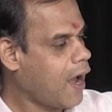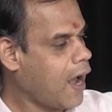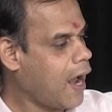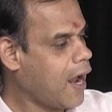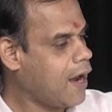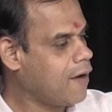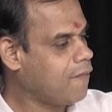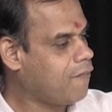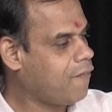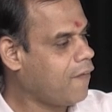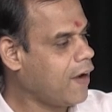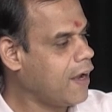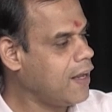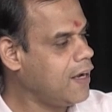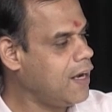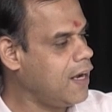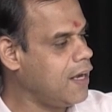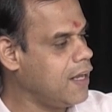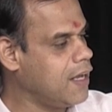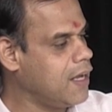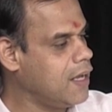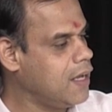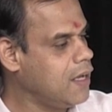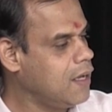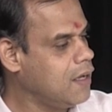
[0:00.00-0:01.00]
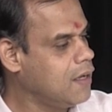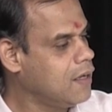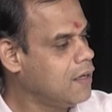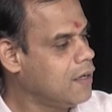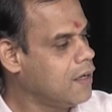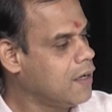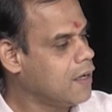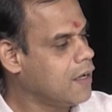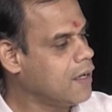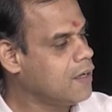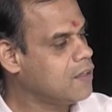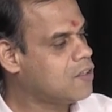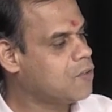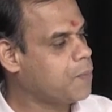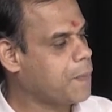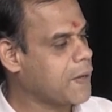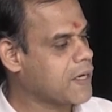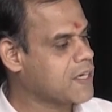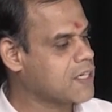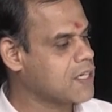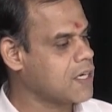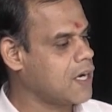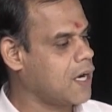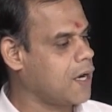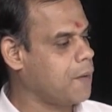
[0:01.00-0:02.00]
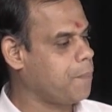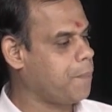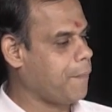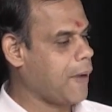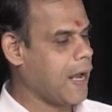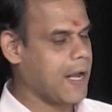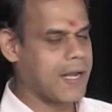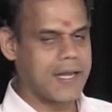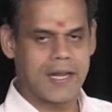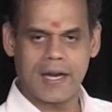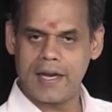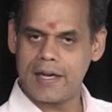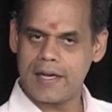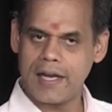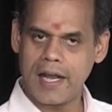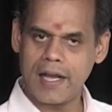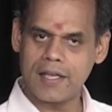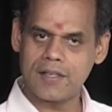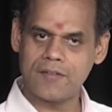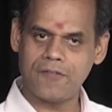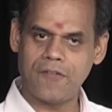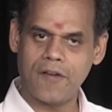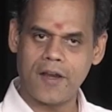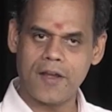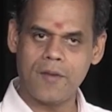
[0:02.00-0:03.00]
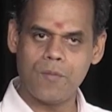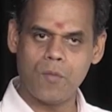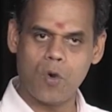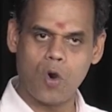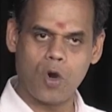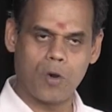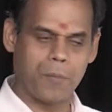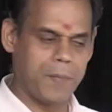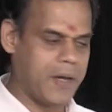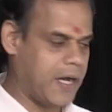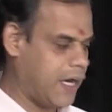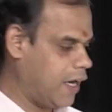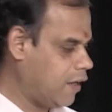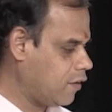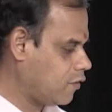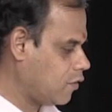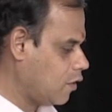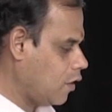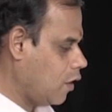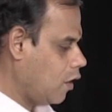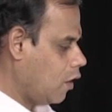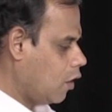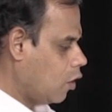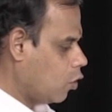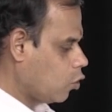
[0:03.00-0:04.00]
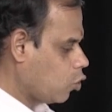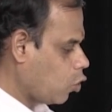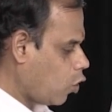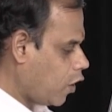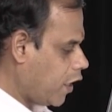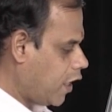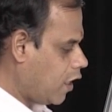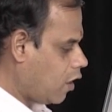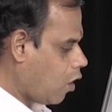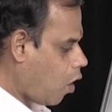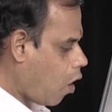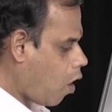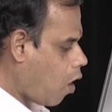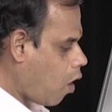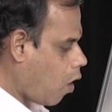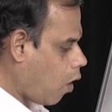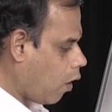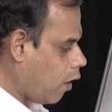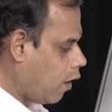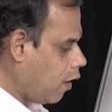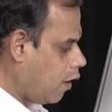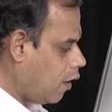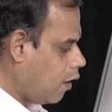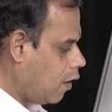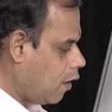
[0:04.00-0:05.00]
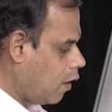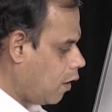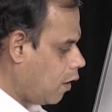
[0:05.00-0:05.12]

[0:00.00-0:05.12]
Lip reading: and finally, inspection and packing takes 5 more minutes. So, in all,